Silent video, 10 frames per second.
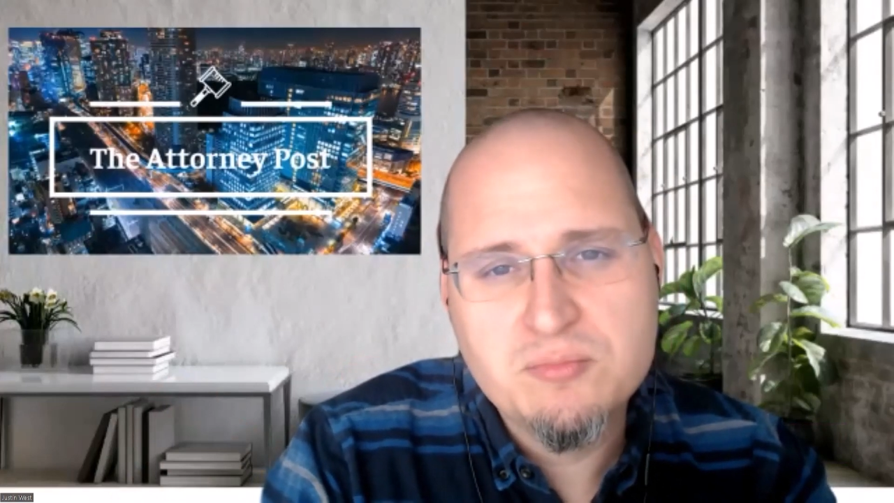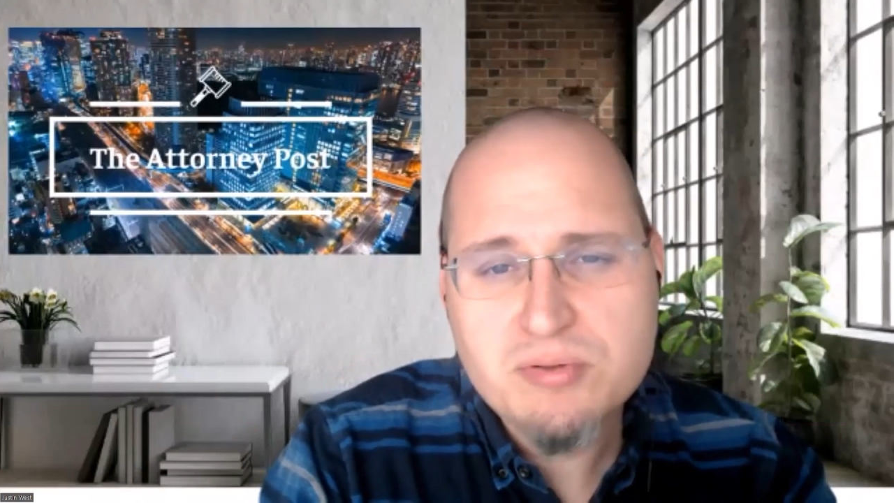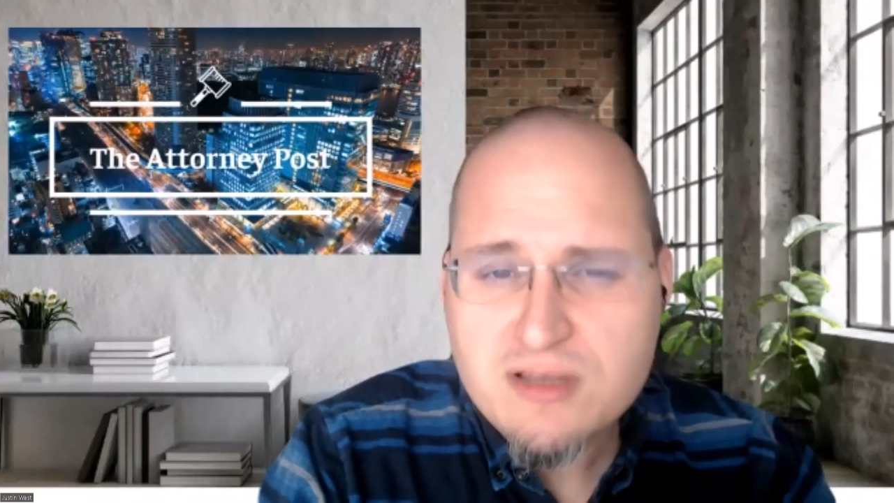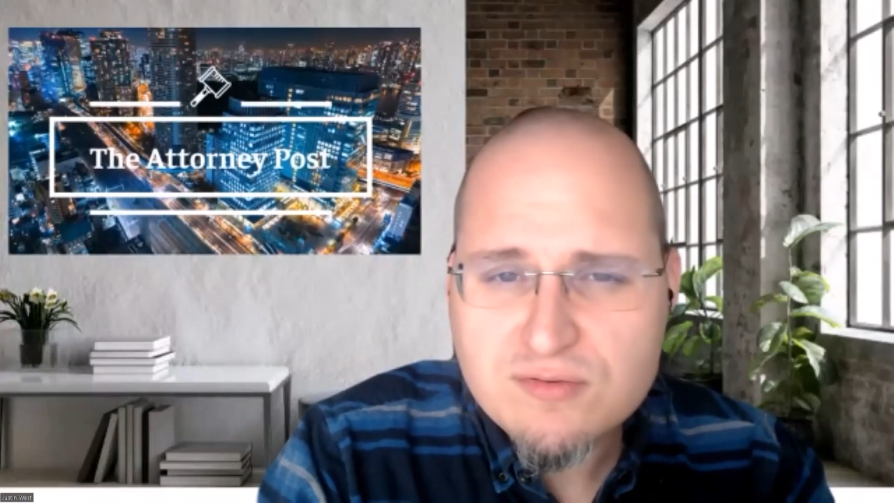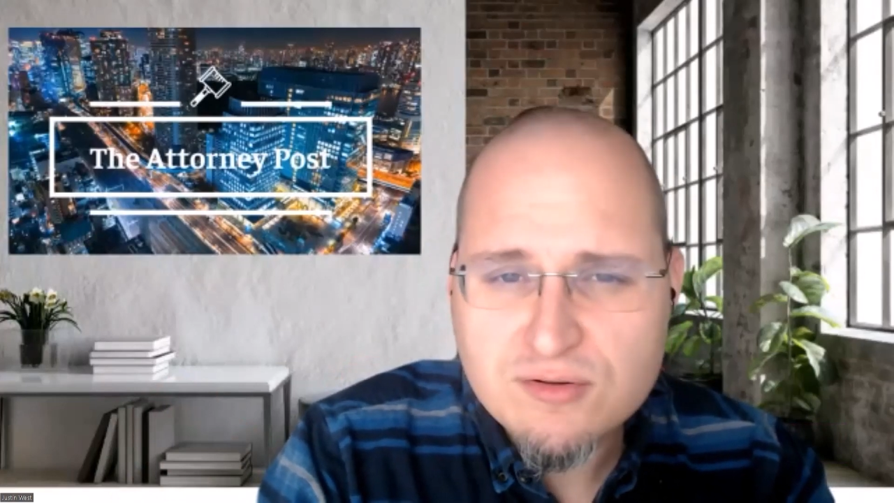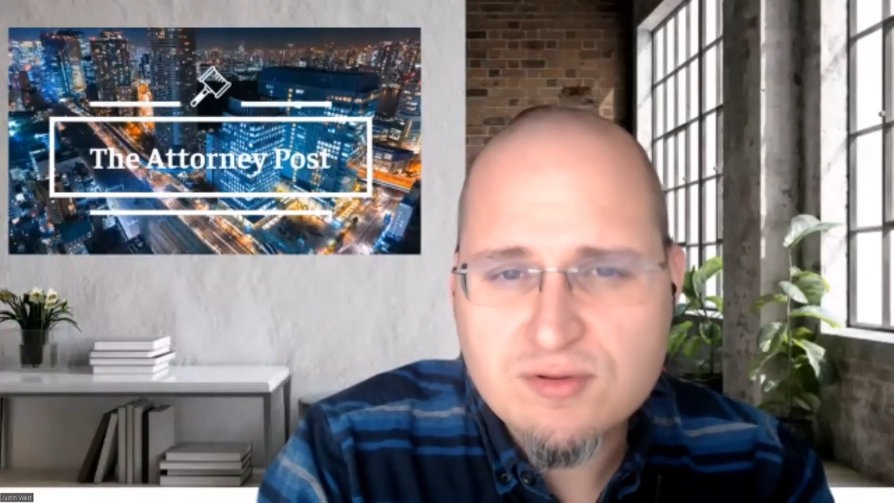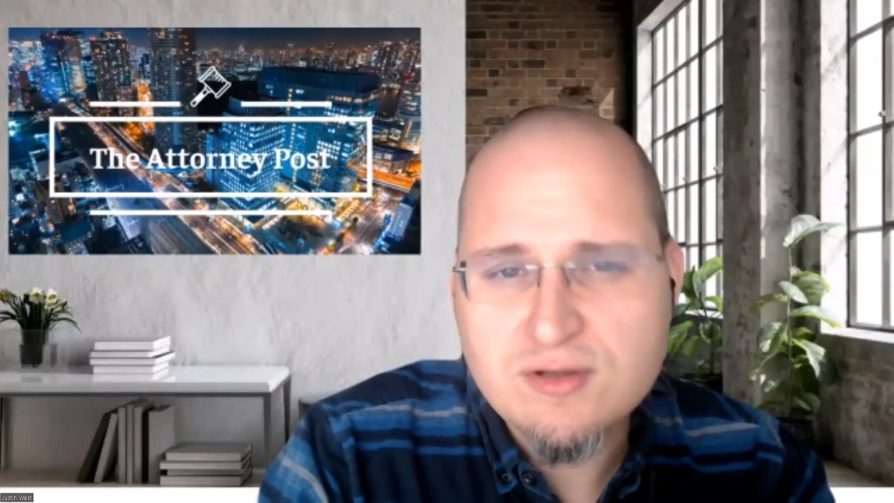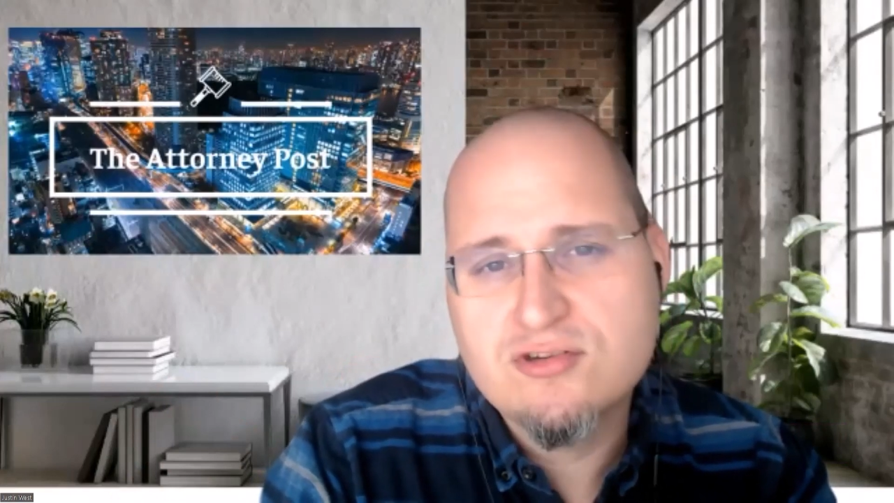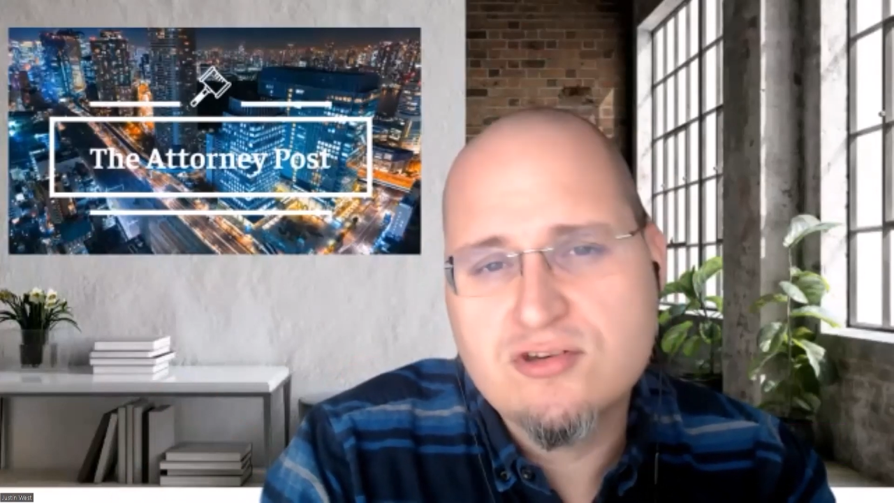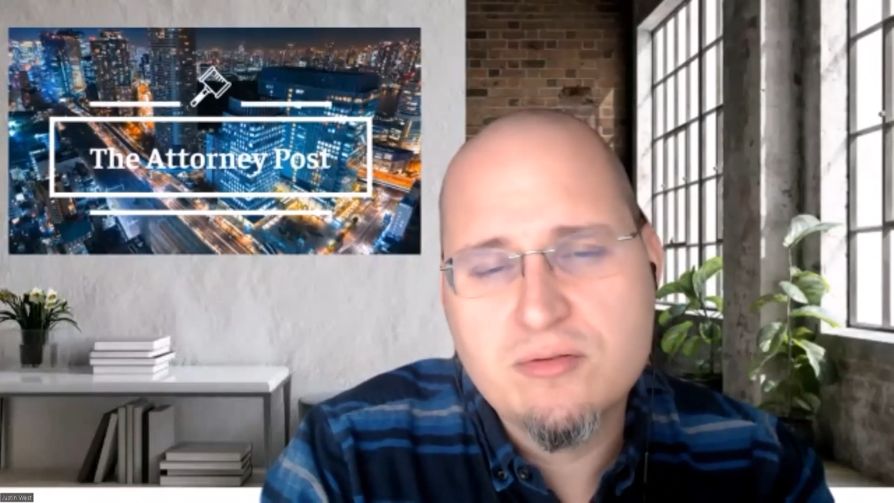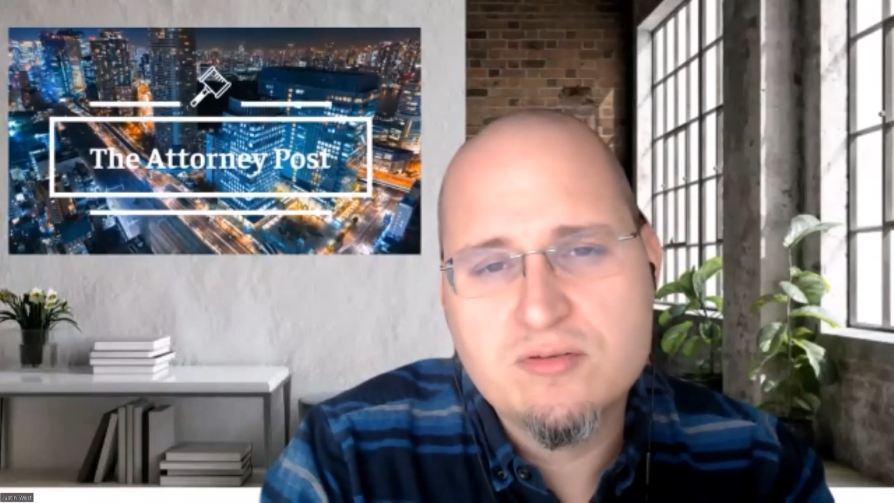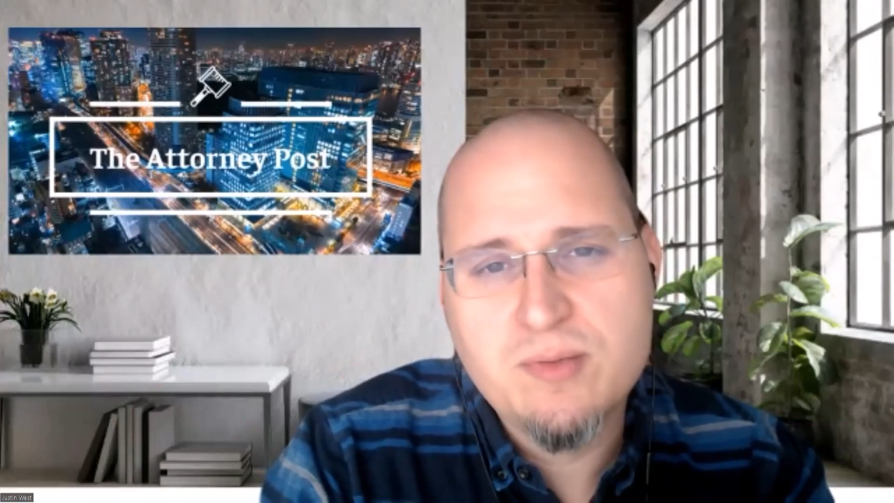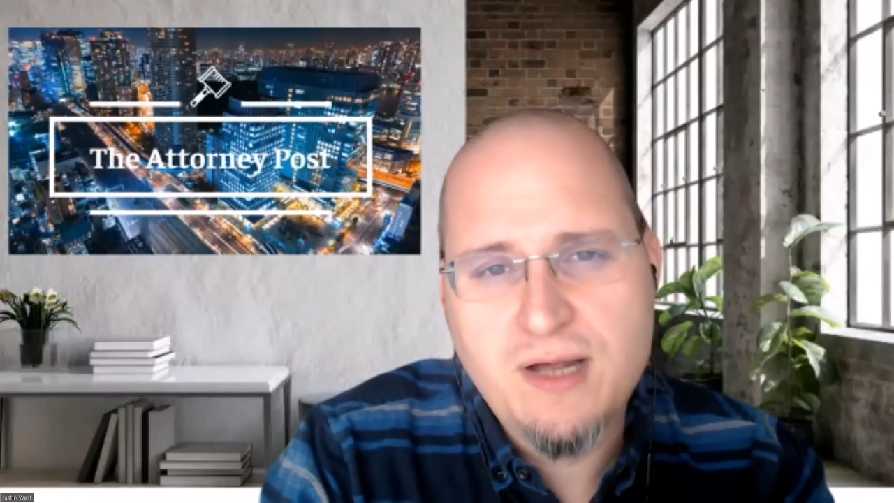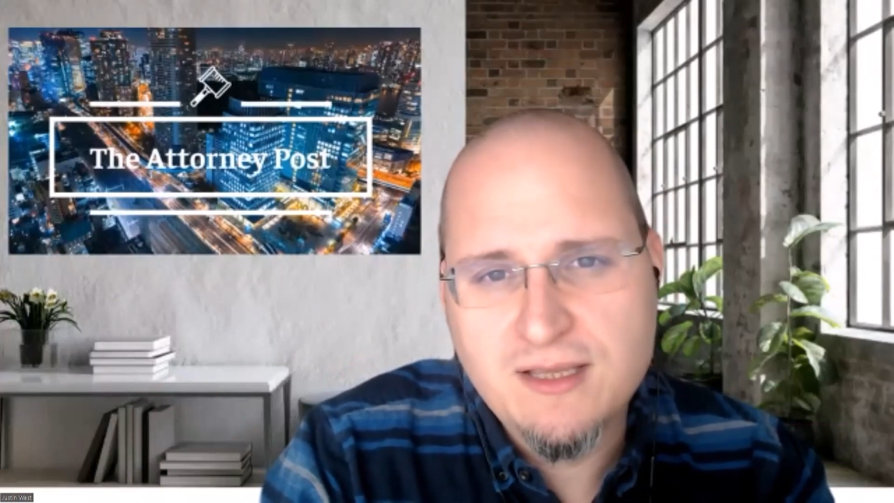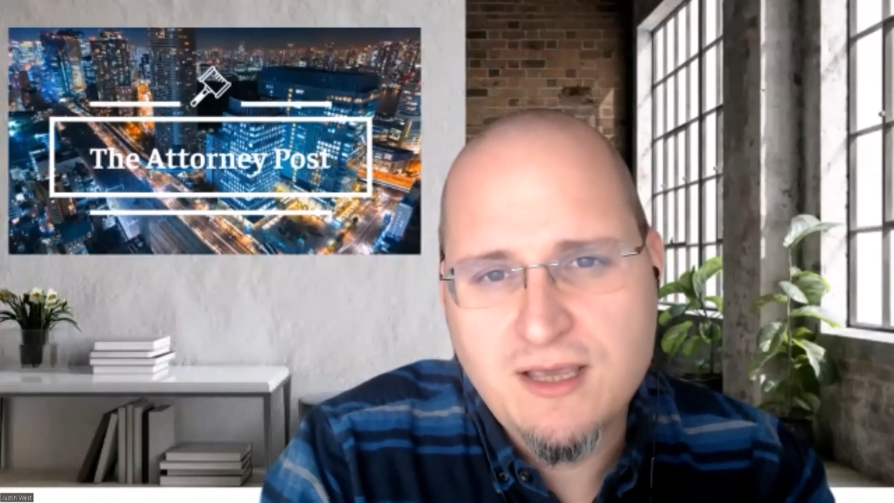please feel free to share this
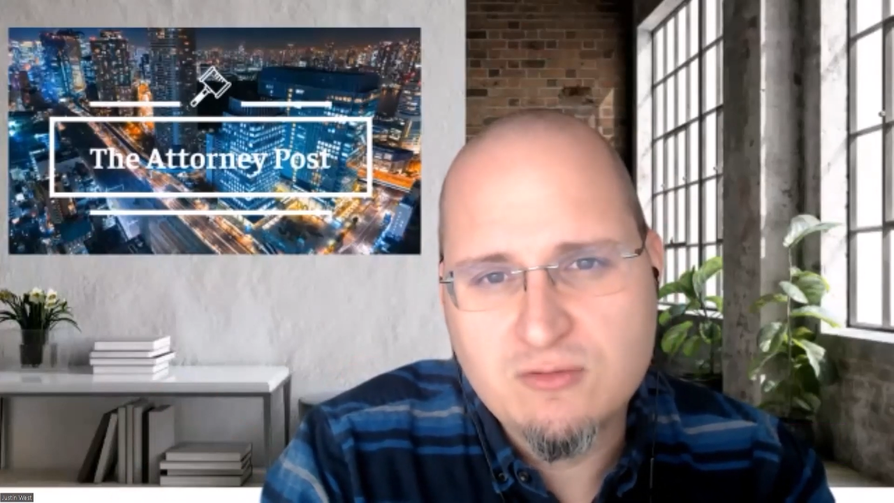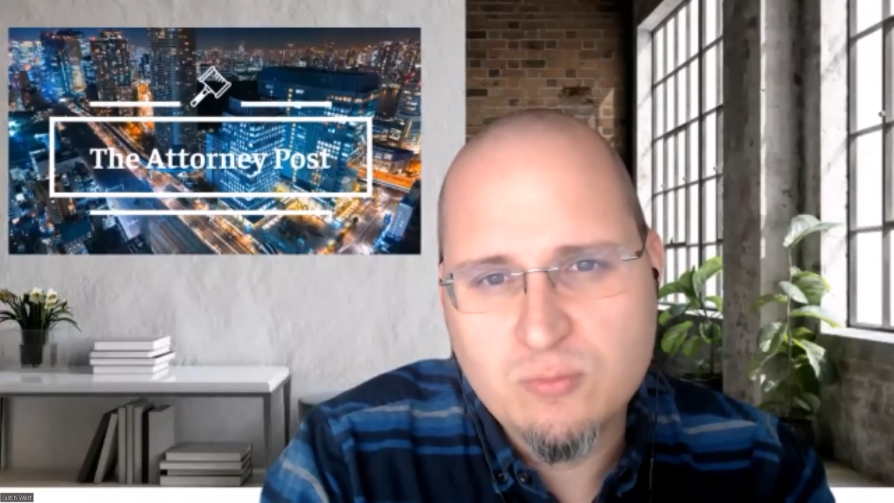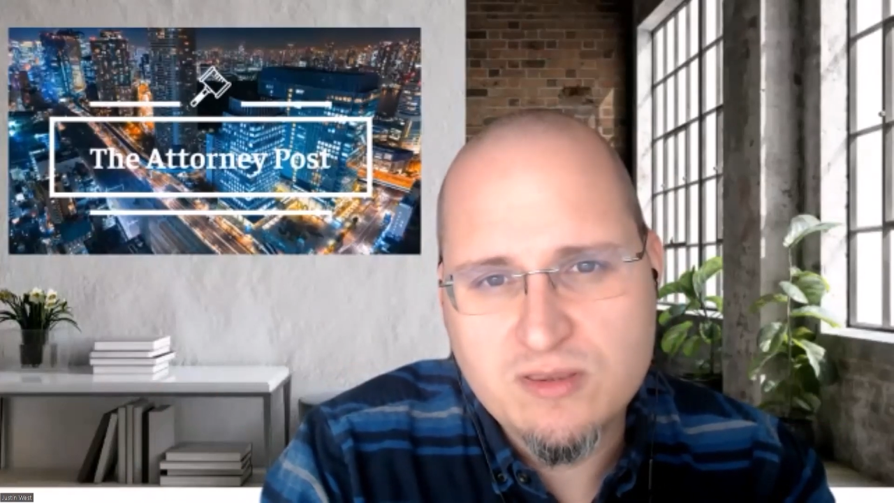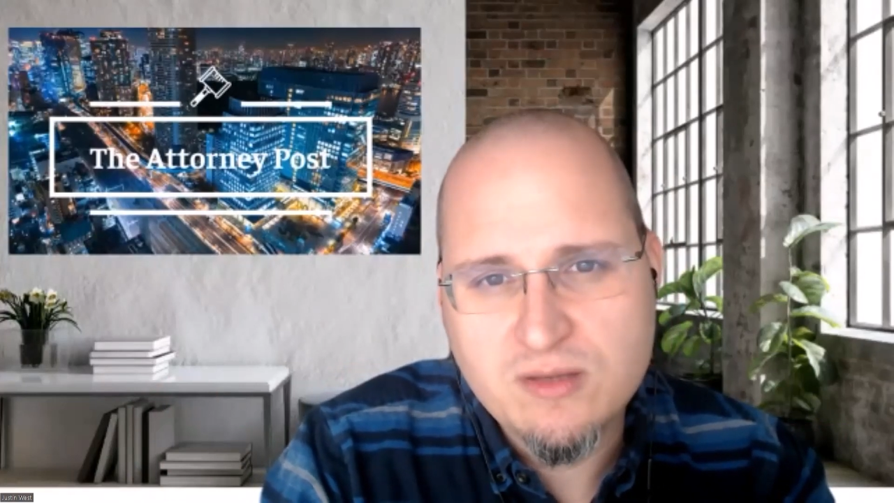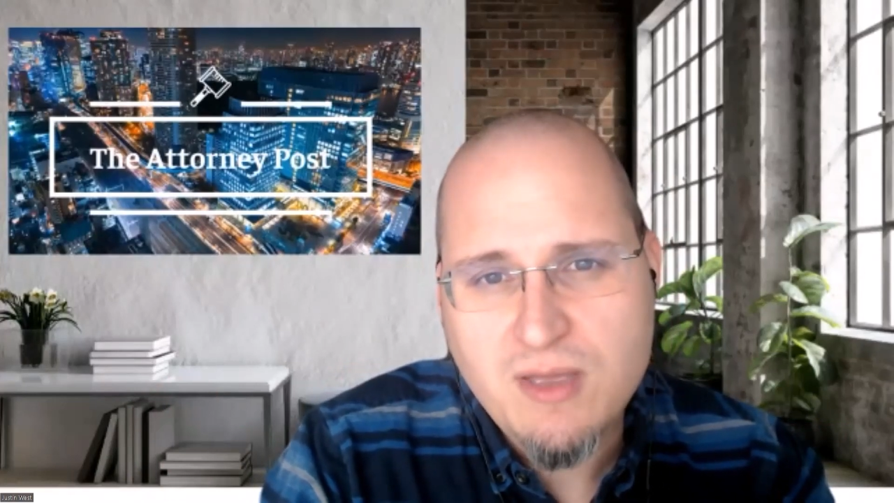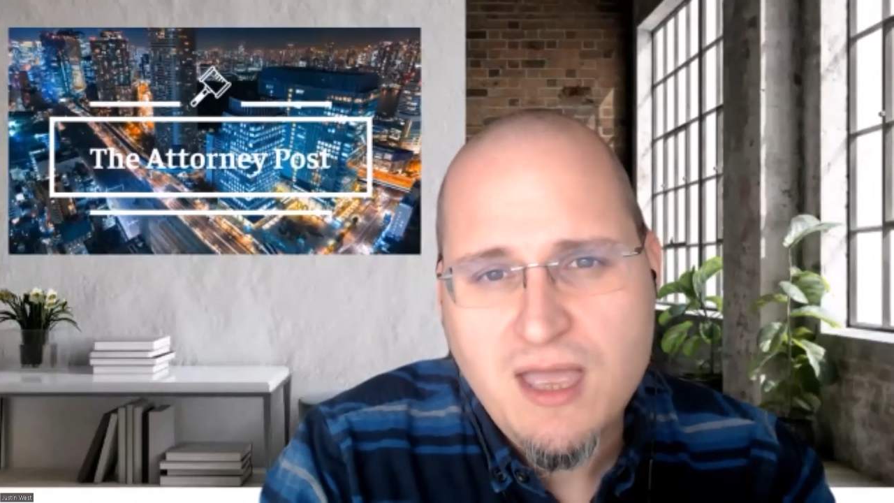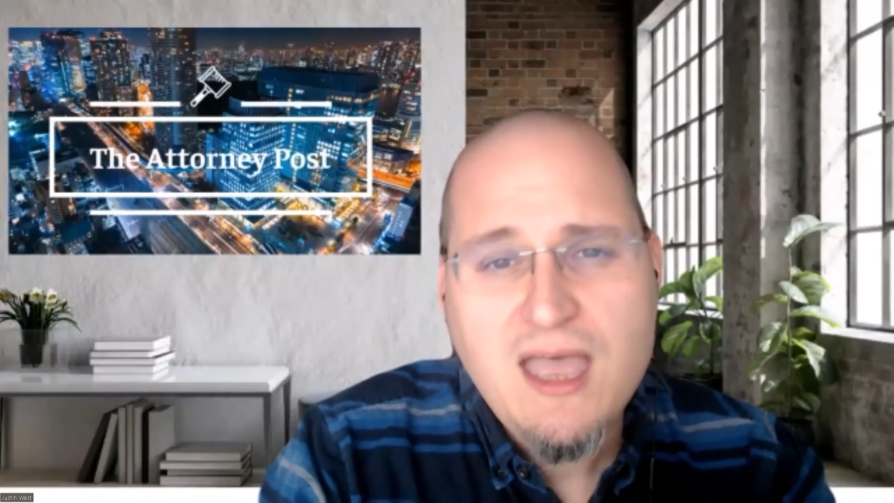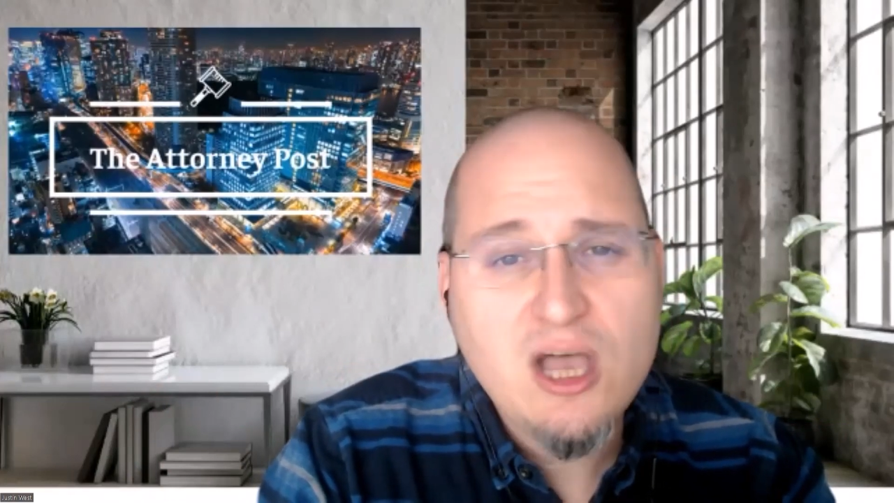podcast with them.